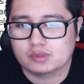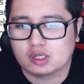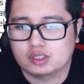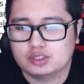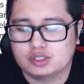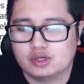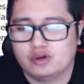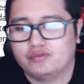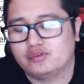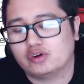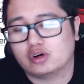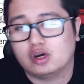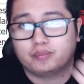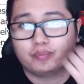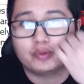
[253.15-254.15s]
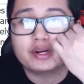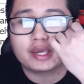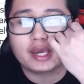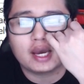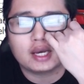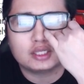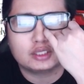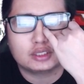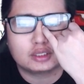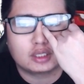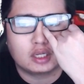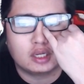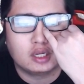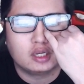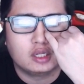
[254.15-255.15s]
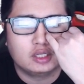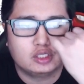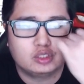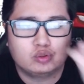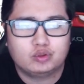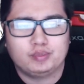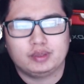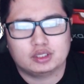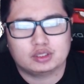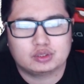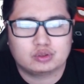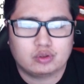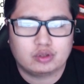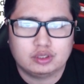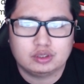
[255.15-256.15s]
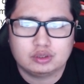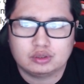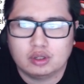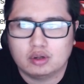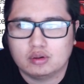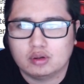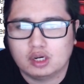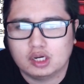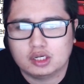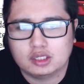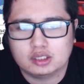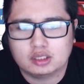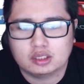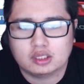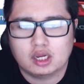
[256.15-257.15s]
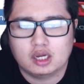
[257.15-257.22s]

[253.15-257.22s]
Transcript: So if you're on precast, this would be the sword to go on.